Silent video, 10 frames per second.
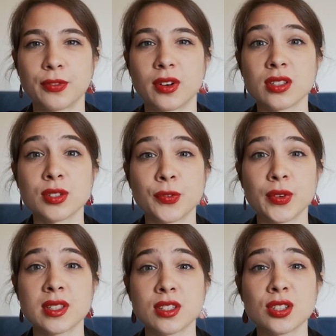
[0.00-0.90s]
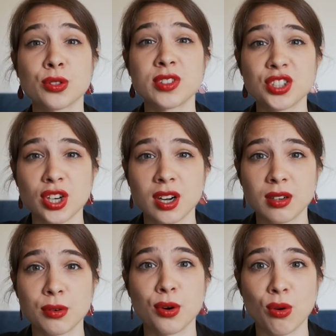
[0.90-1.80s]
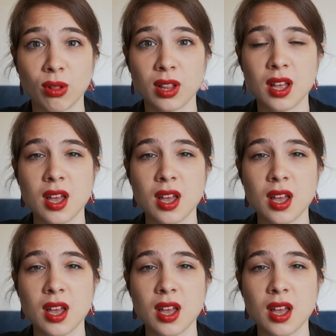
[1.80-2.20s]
philosophy's social role